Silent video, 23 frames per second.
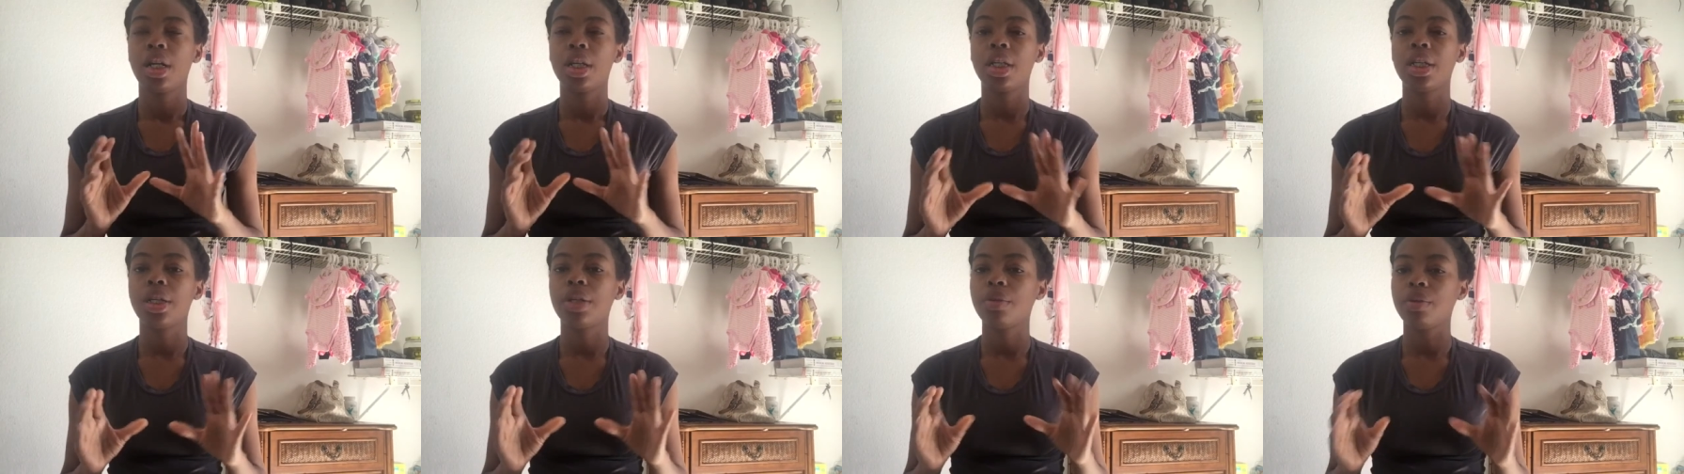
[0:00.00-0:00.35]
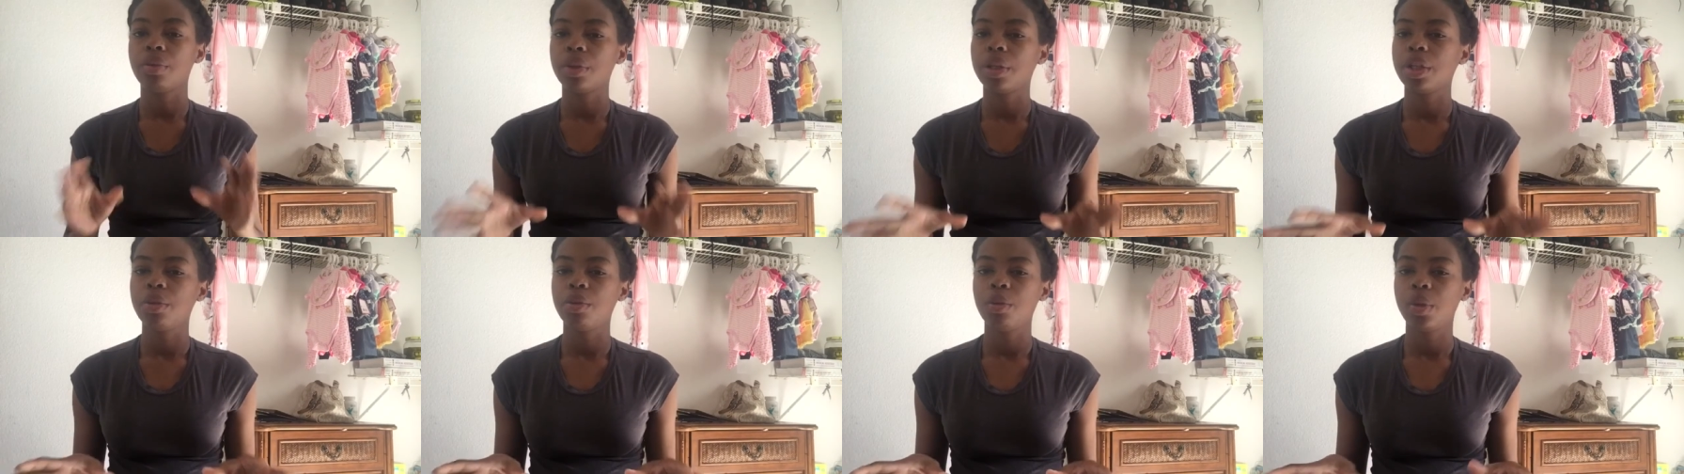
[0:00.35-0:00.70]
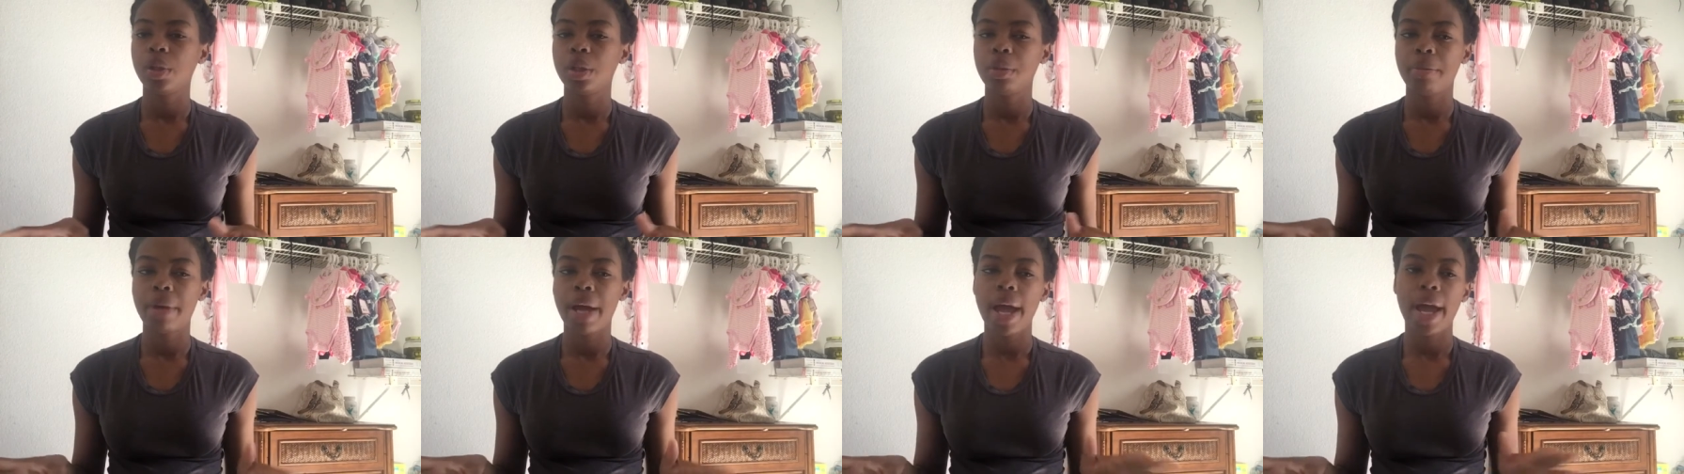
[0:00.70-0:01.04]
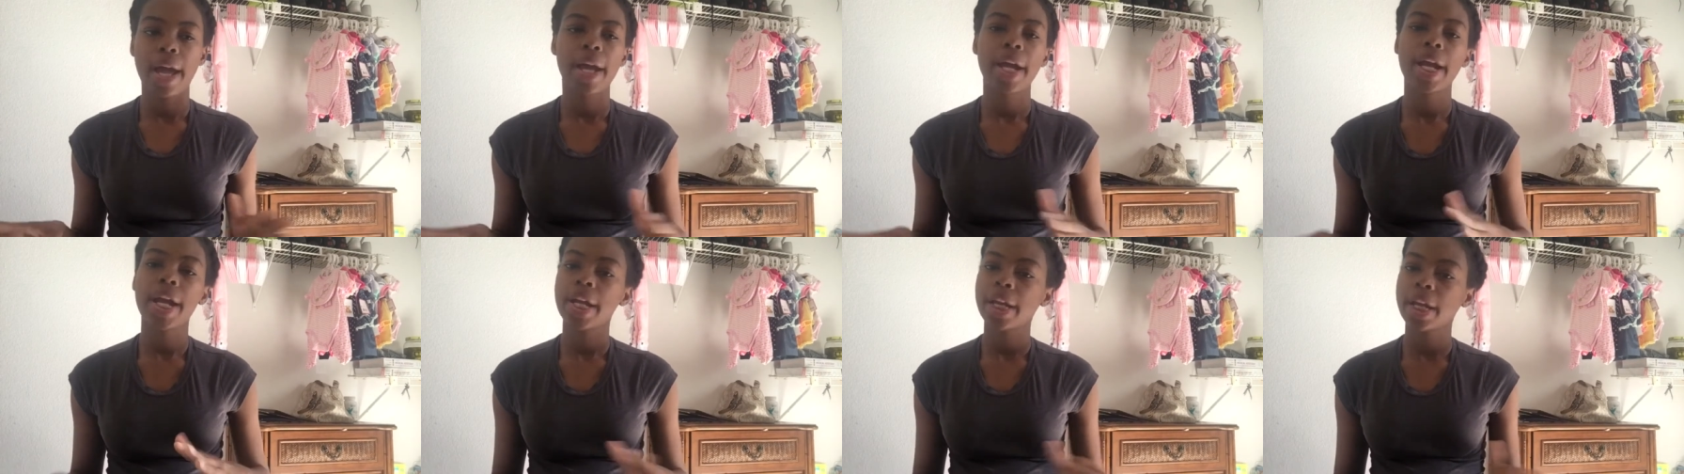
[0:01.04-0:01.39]
get really really bad
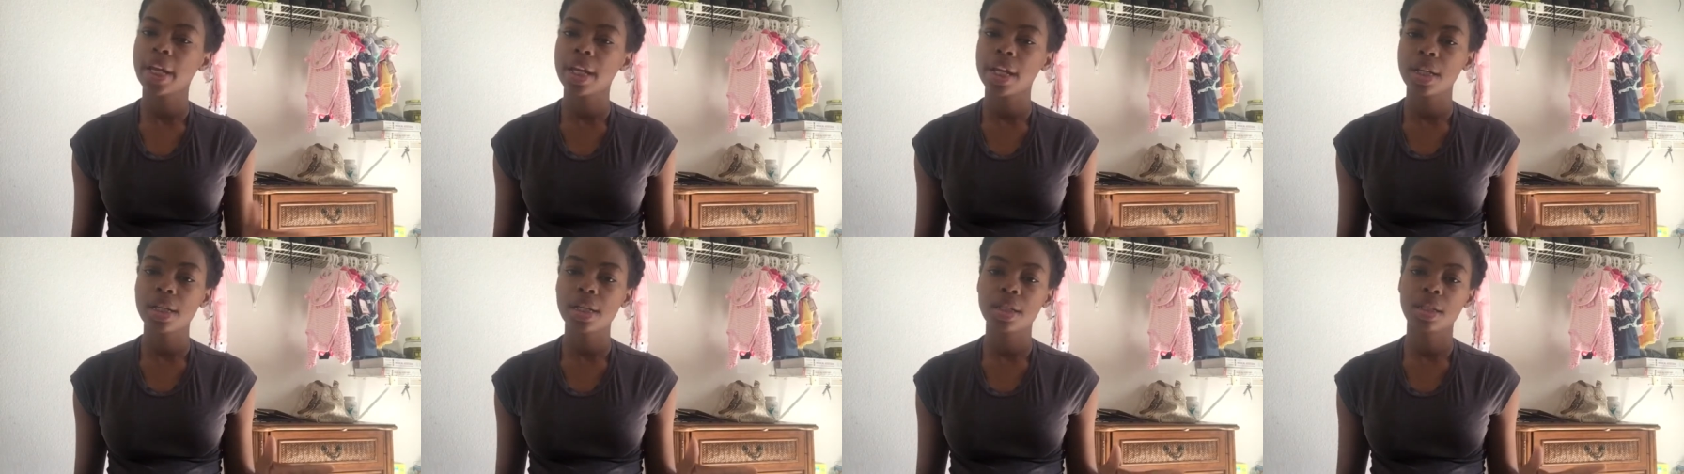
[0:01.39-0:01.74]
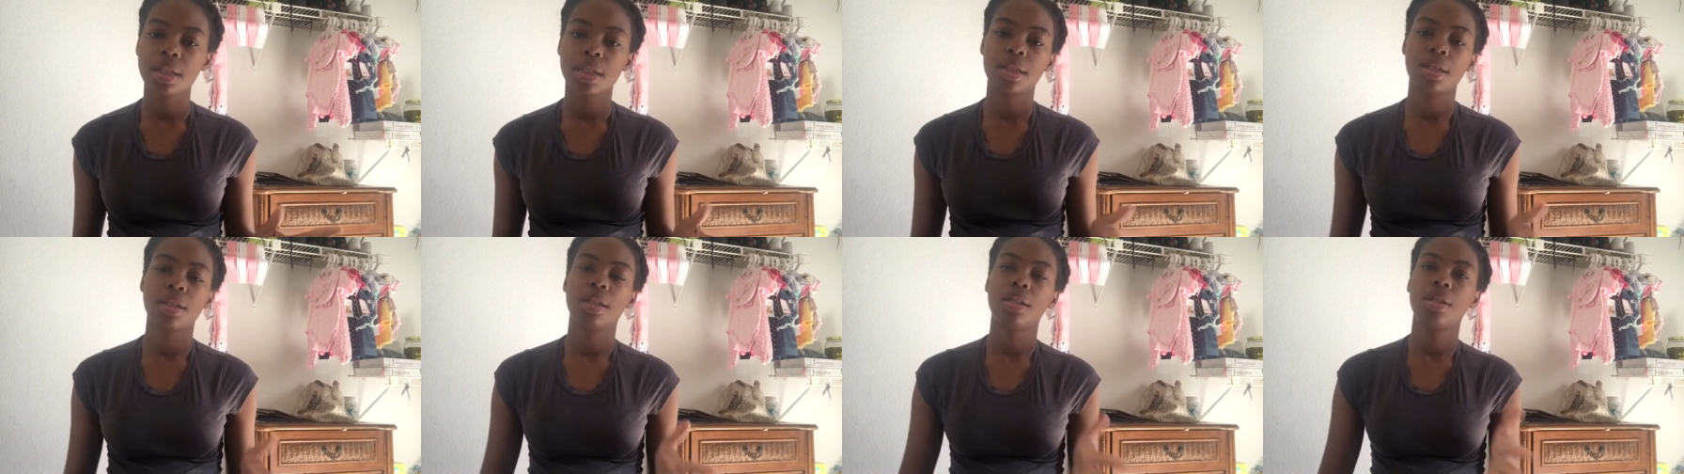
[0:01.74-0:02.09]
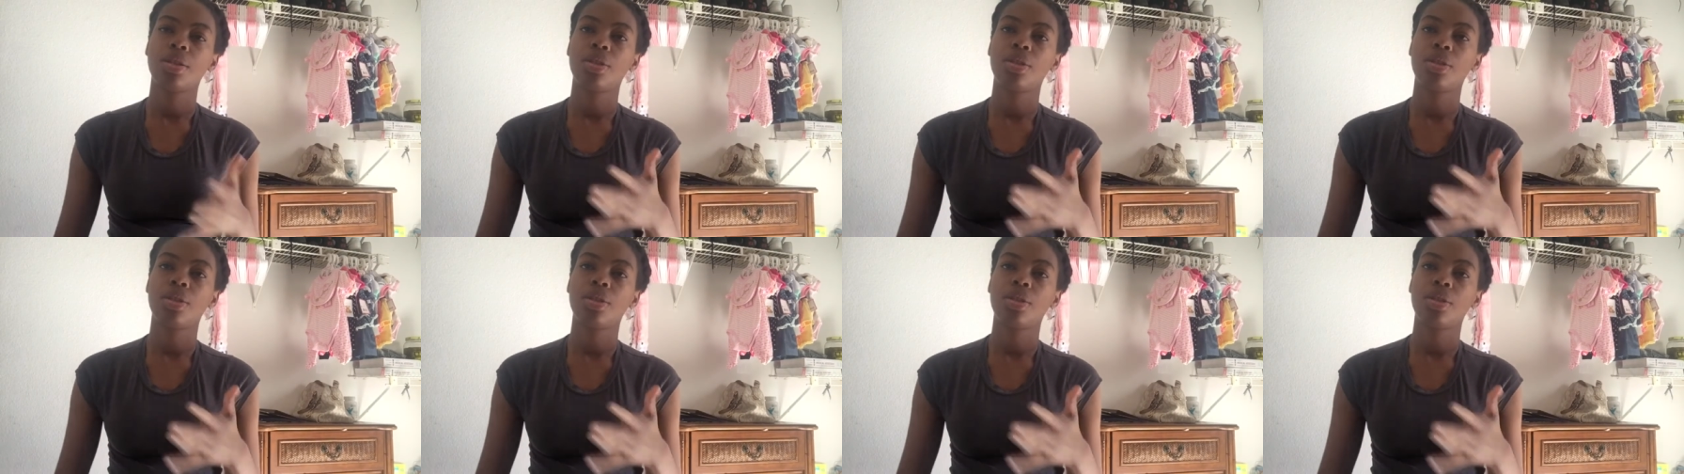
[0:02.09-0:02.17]
headaches